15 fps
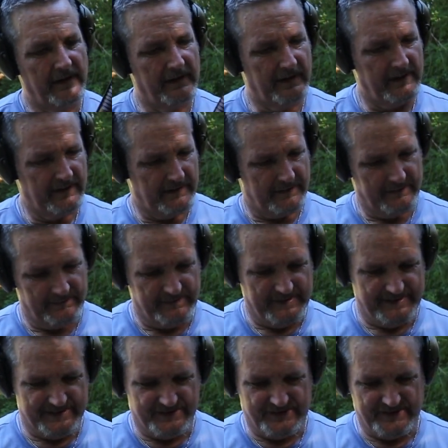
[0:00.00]

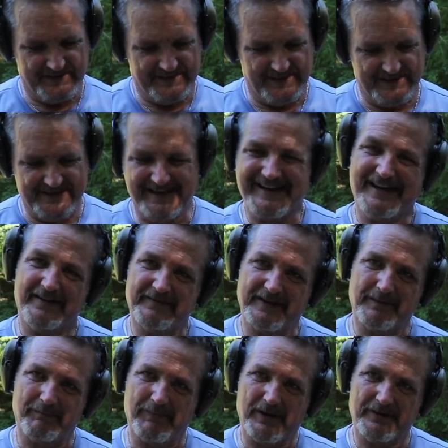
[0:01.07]
It just doesn't have
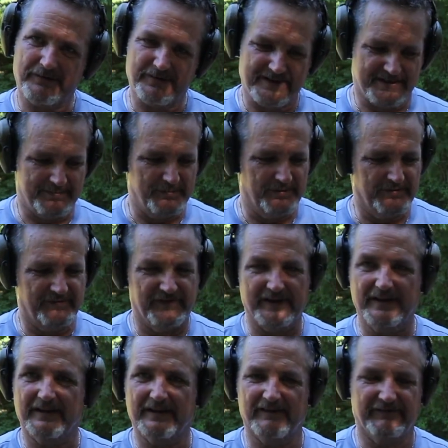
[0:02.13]
that buttery smooth
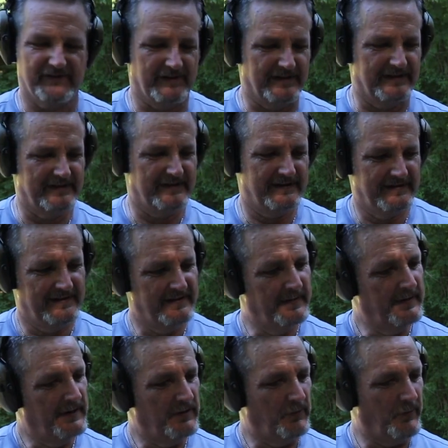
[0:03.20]
feel of a
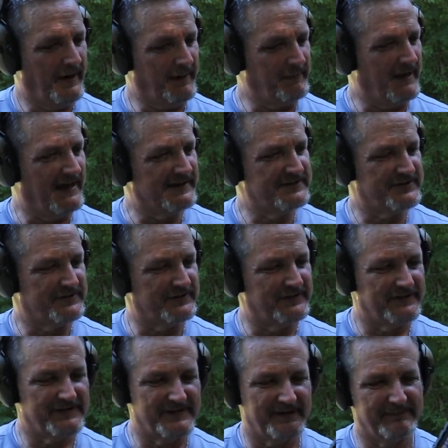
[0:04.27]
Wingmaster or
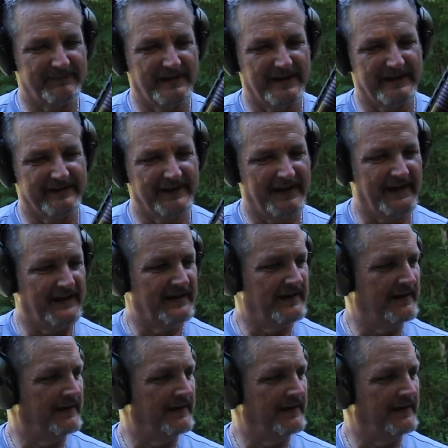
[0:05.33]
something like that.